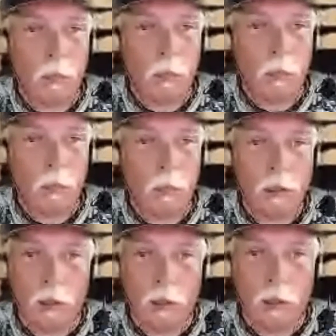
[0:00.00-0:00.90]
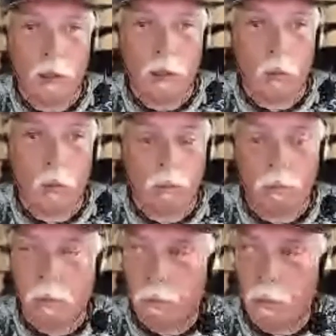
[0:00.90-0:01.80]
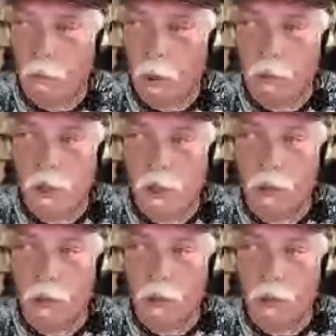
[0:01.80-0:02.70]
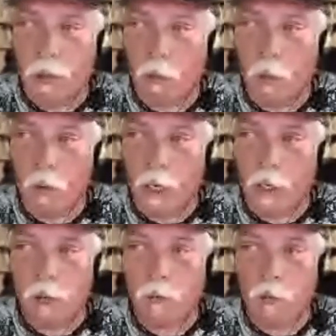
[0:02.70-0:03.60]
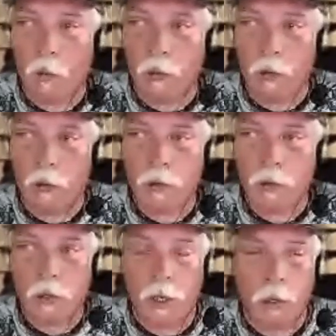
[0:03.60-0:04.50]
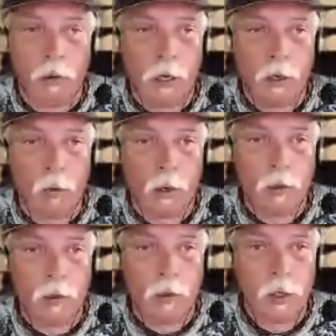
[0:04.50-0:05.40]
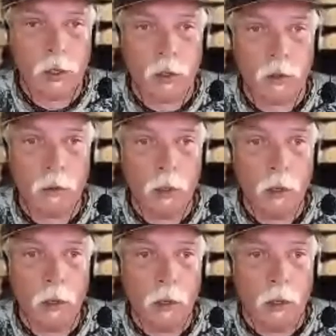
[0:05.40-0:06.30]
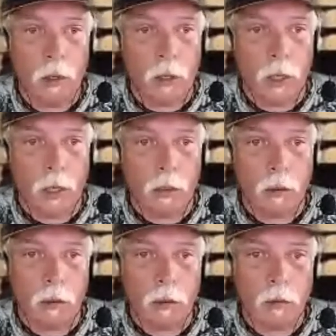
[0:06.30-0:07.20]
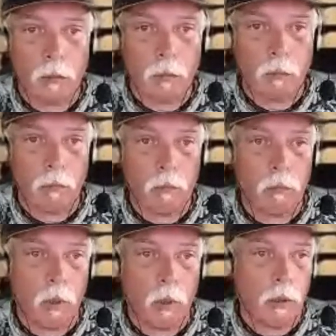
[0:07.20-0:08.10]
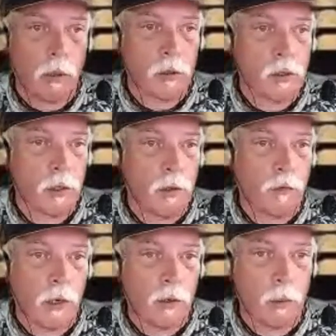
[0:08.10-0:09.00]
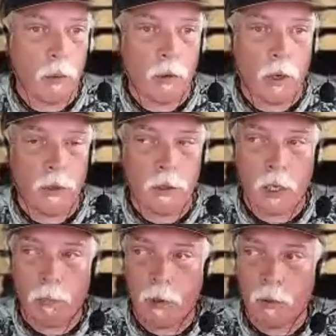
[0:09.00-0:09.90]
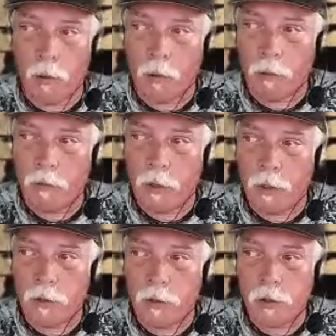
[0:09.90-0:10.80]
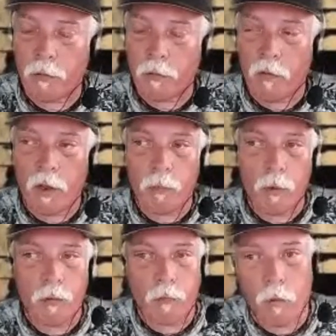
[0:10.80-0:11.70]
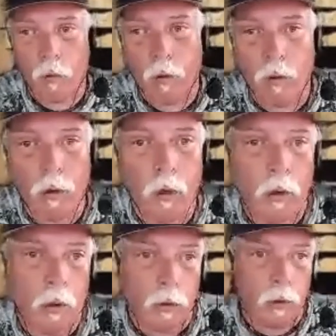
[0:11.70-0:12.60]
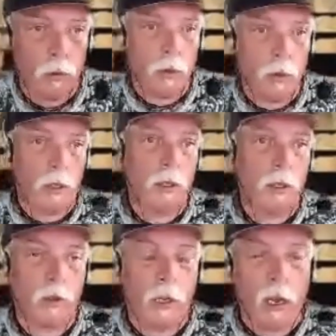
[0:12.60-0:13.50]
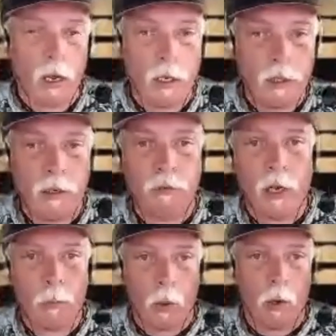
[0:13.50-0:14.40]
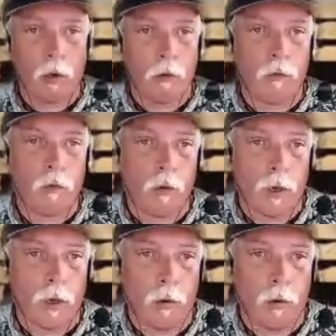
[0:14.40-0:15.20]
blah, blah, to be a representative or agent for your state created organization. And I listed the file number on the top right corner of the certificate of live birth for, the identifying marker for that